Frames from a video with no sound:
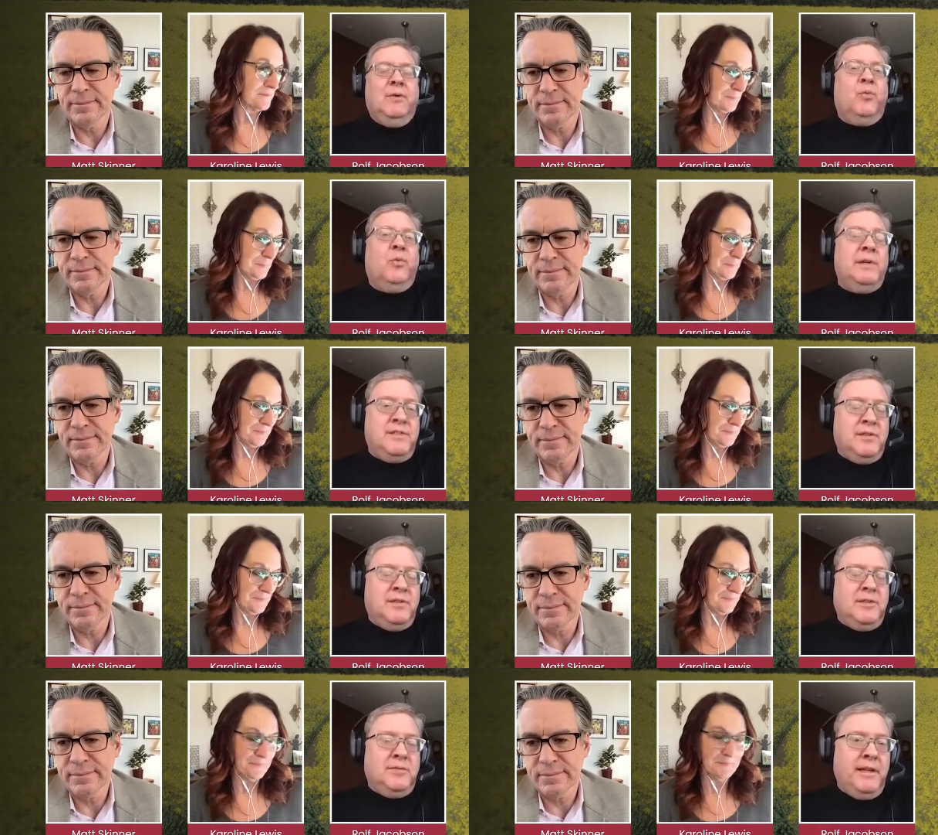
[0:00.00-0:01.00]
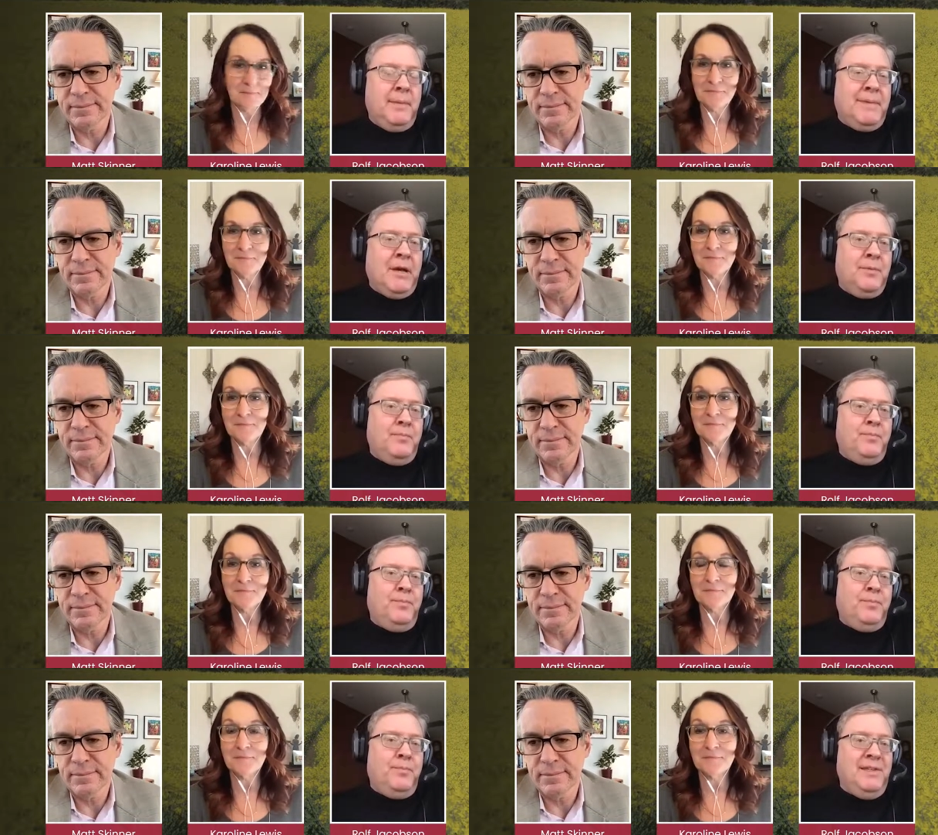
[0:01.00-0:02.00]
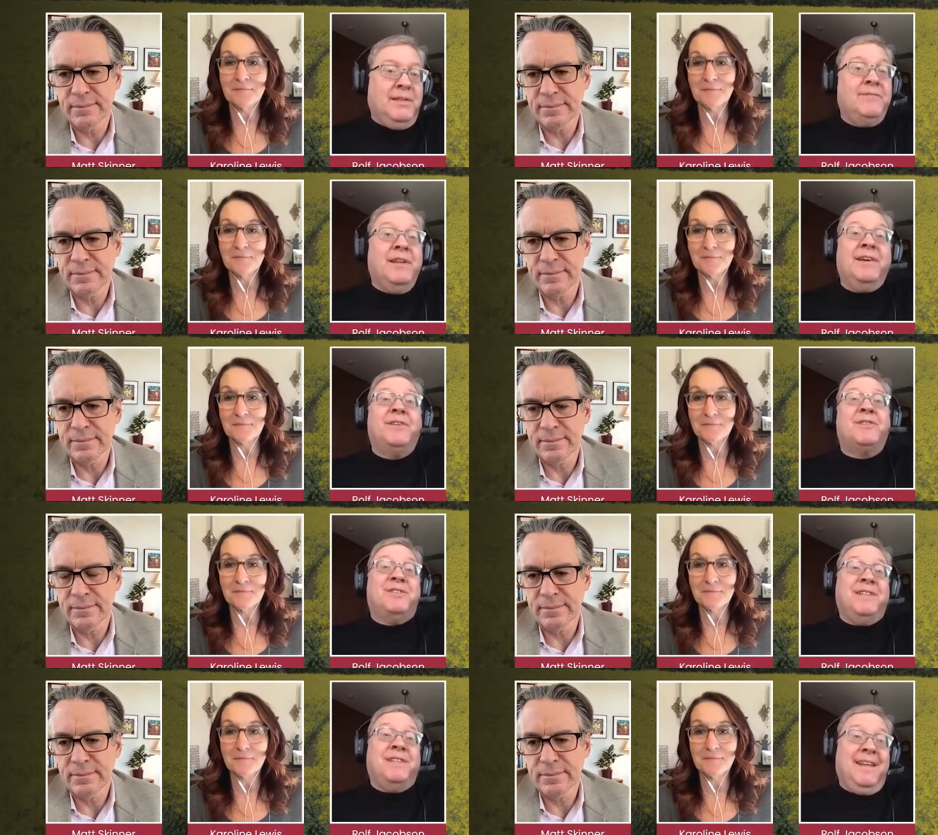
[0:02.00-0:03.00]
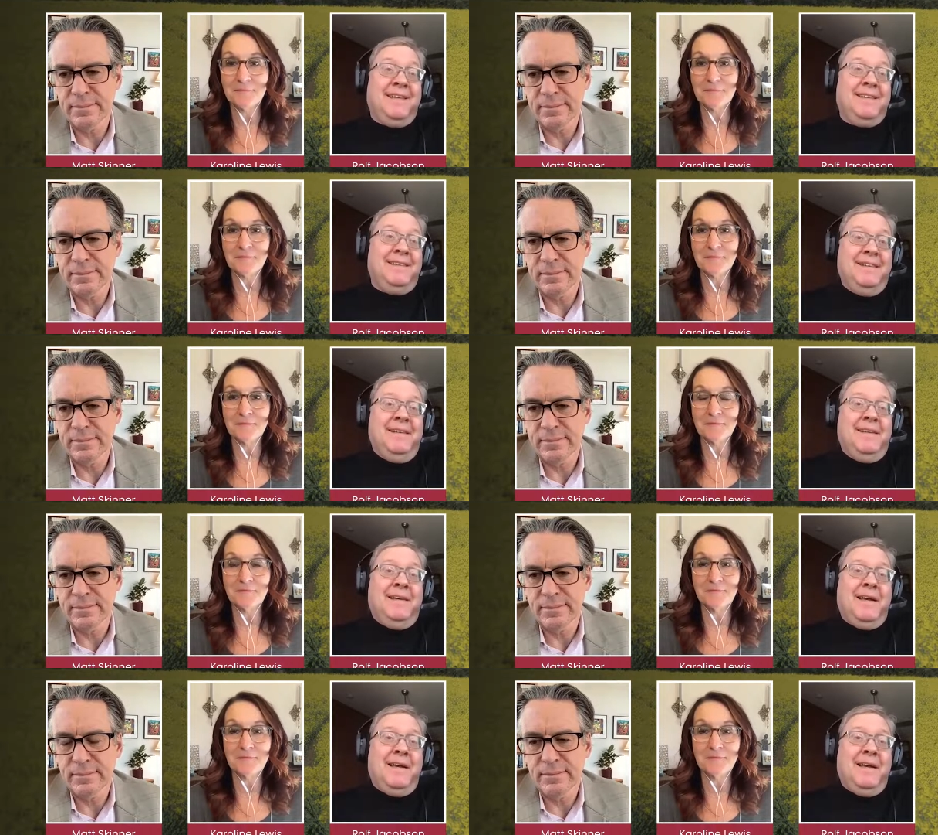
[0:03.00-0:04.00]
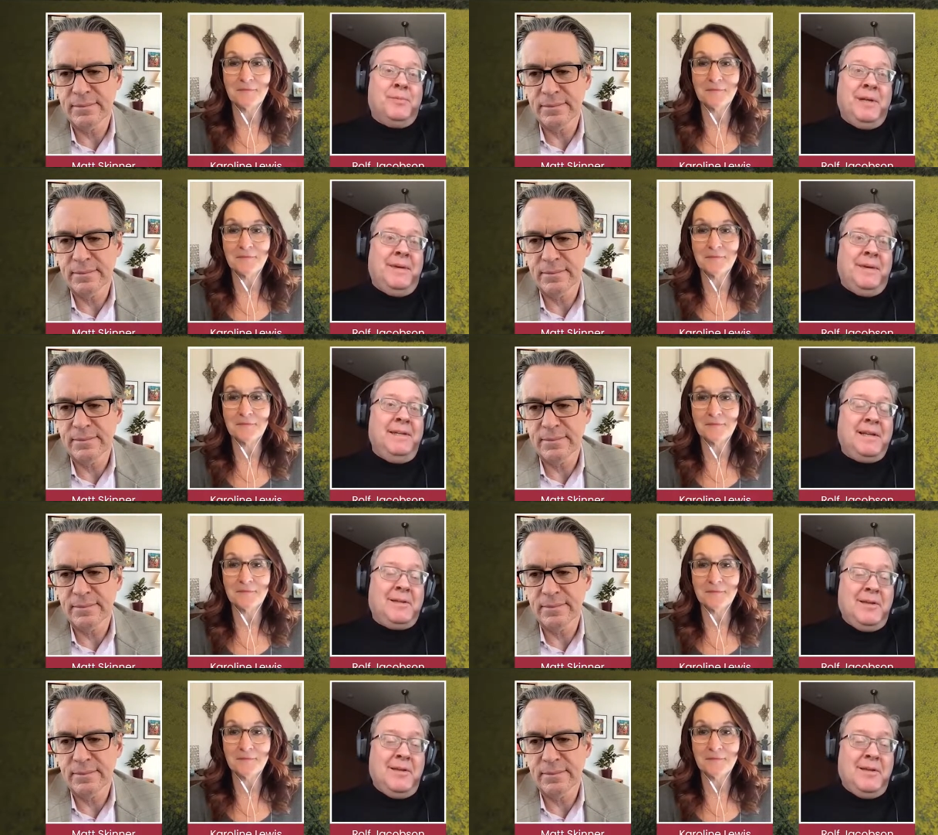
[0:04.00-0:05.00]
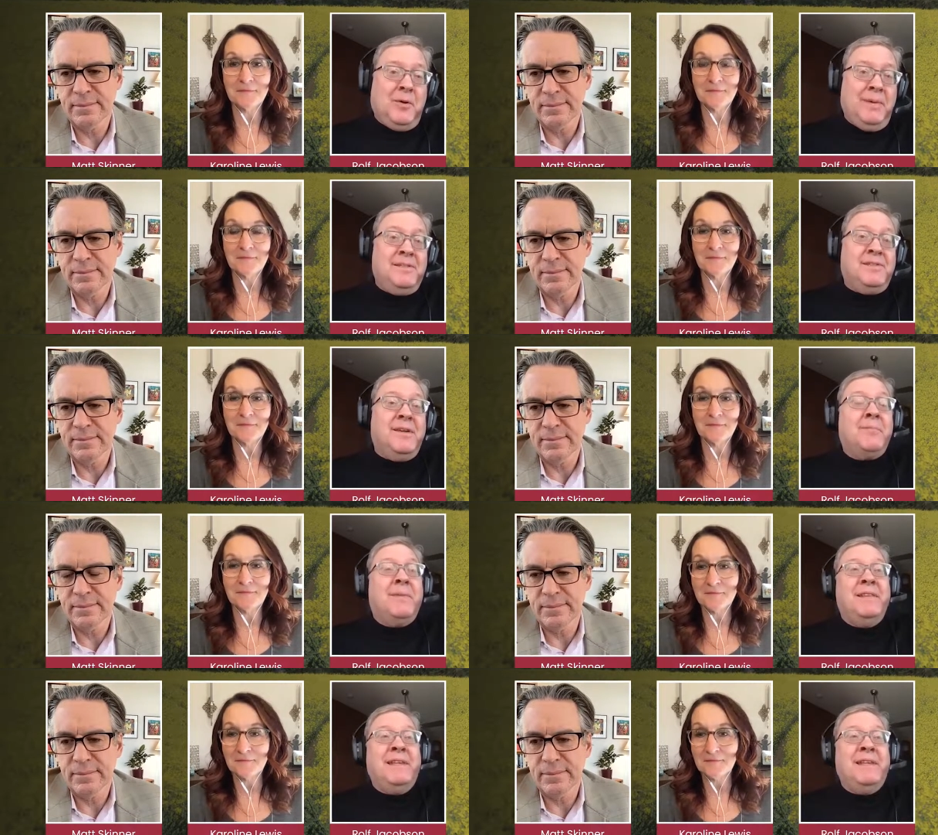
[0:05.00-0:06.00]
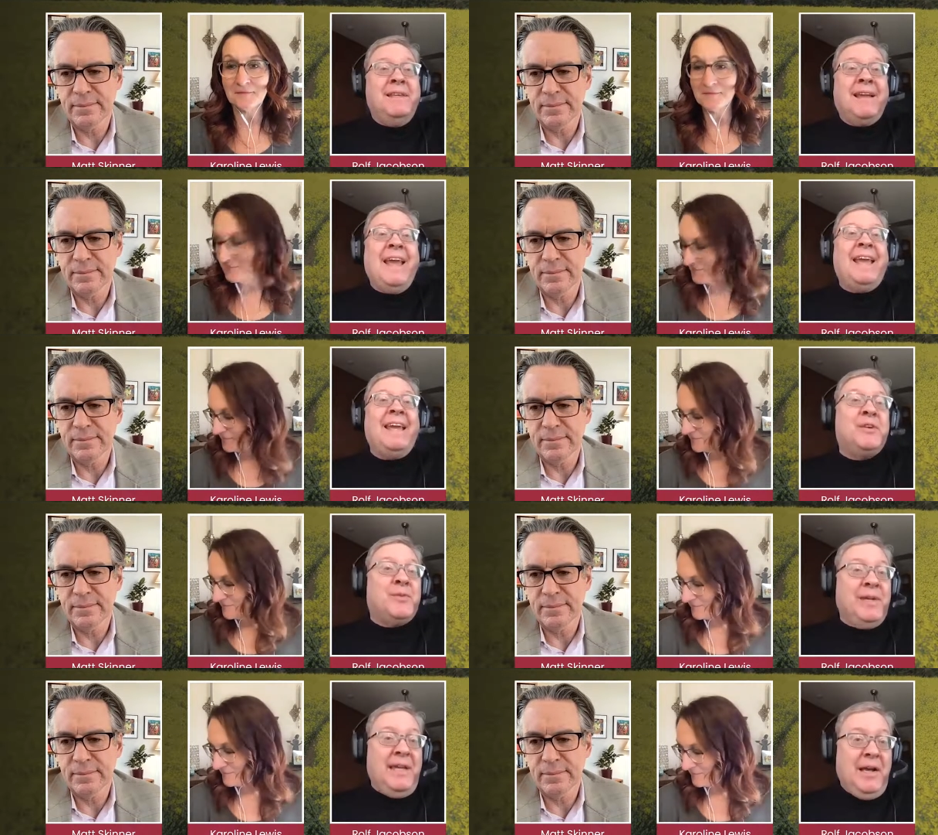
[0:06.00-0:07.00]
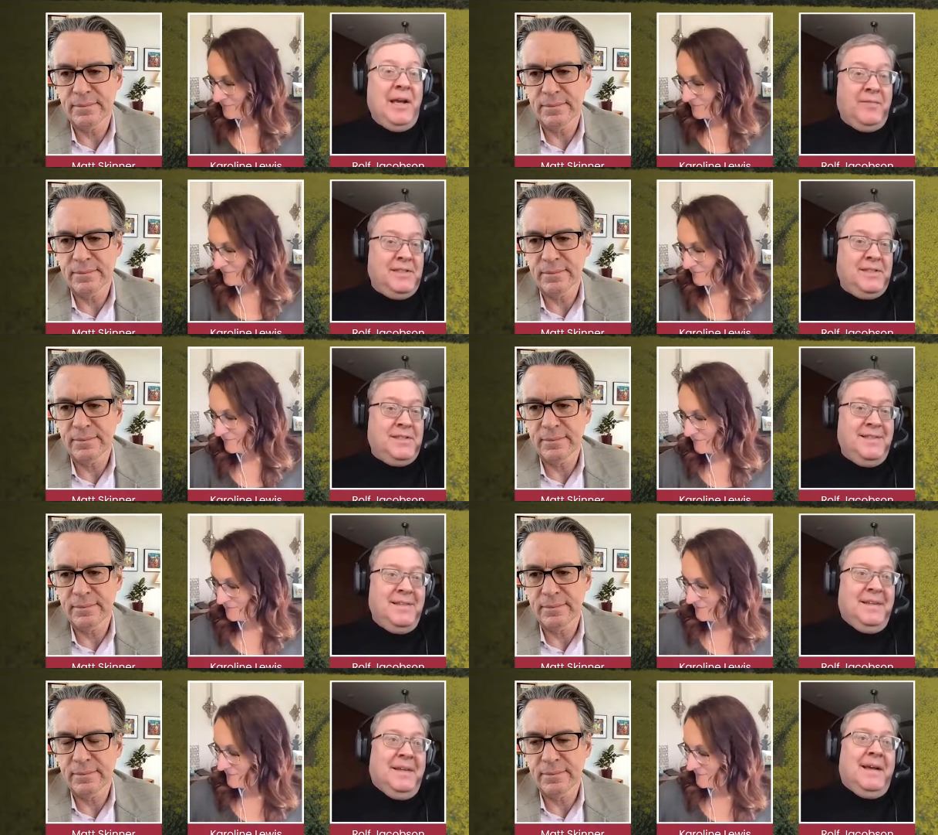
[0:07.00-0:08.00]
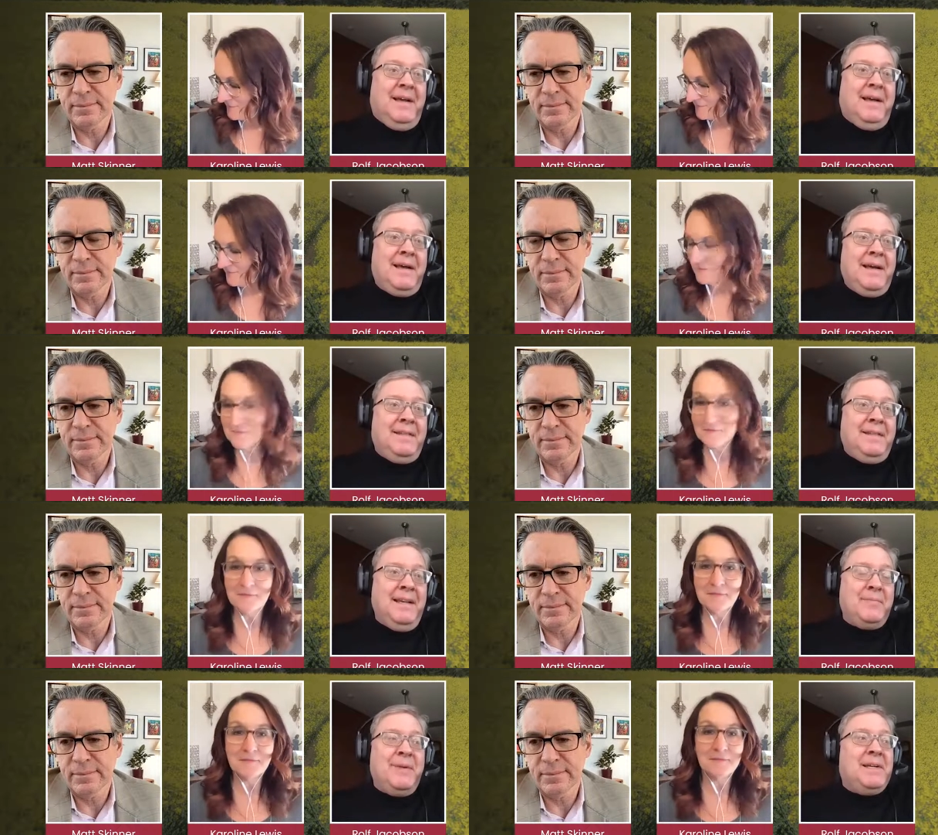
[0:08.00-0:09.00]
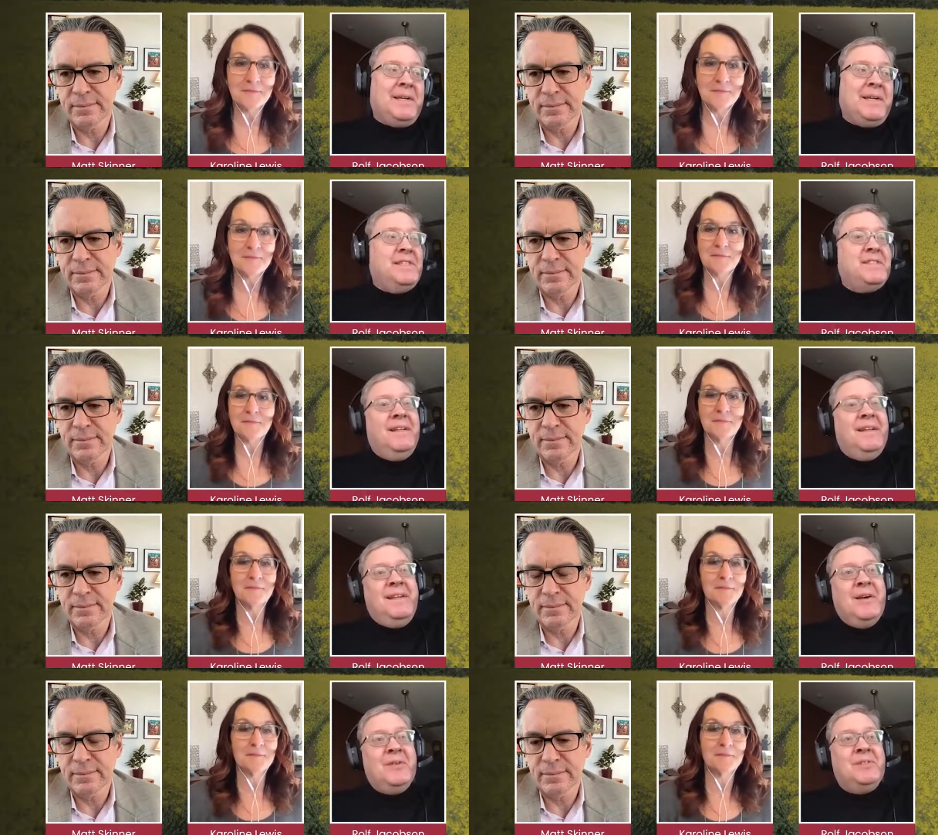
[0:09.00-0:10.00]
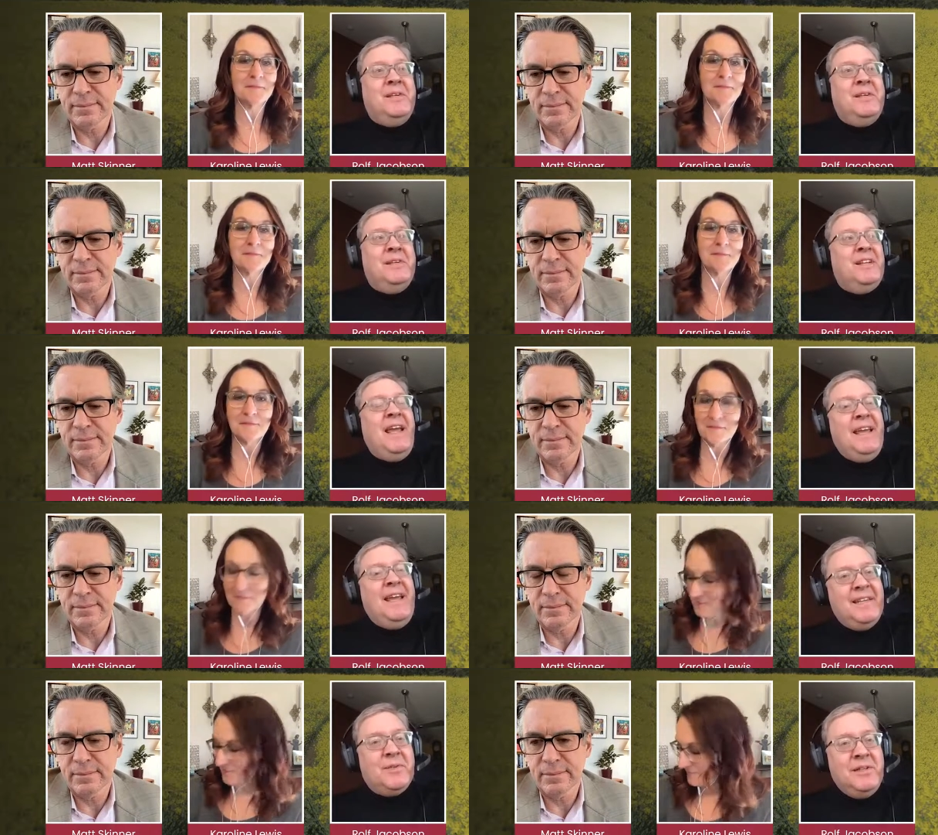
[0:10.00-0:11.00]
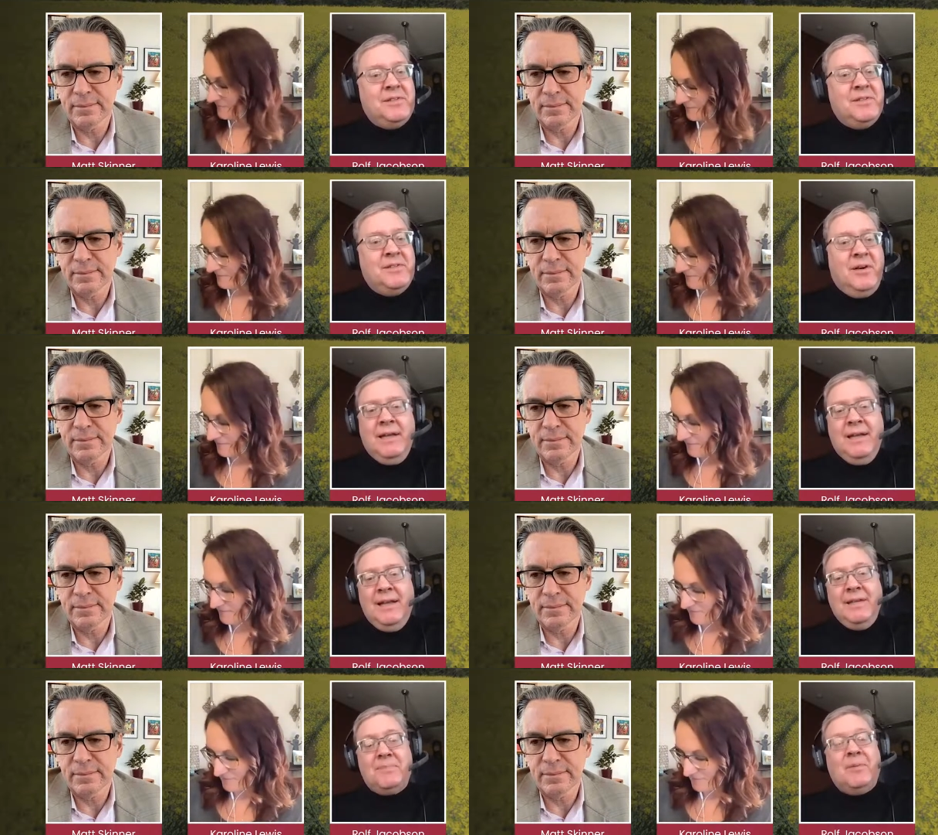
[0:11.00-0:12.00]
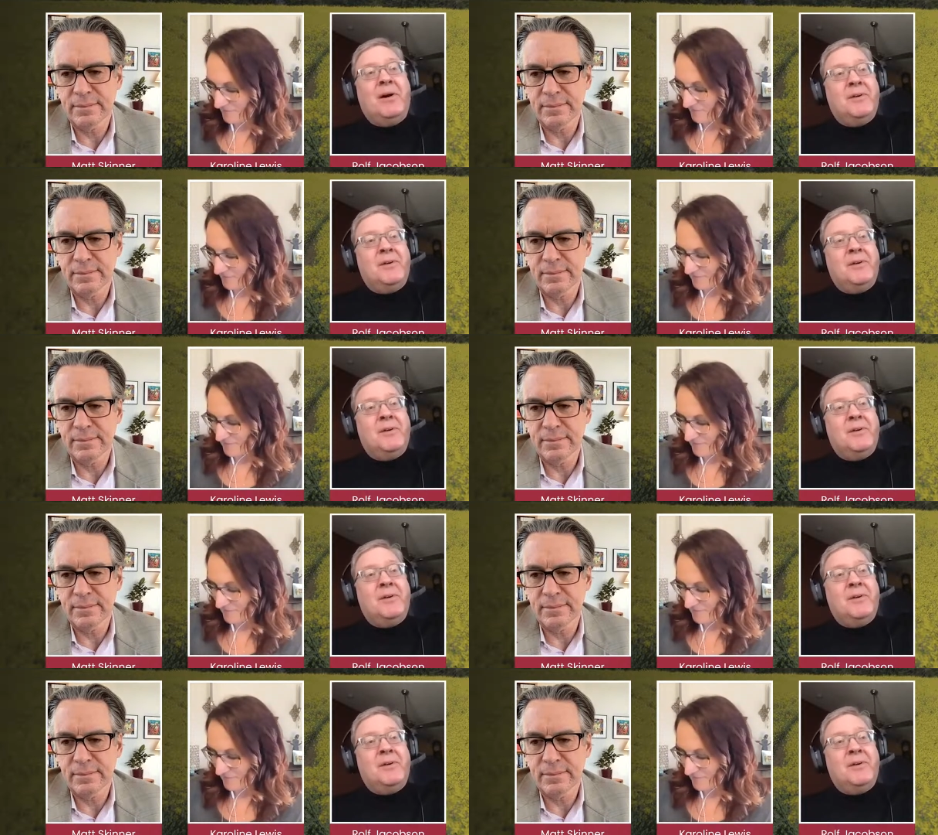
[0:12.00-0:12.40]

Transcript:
Speaker 1: What's So Funny About Peace, Love, and Understanding, uh, written by Nick Lowe, but sung by the young, angry Elvis. Uh, I like it because that's, a, you know, it's, it's an angry song. And I think Paul's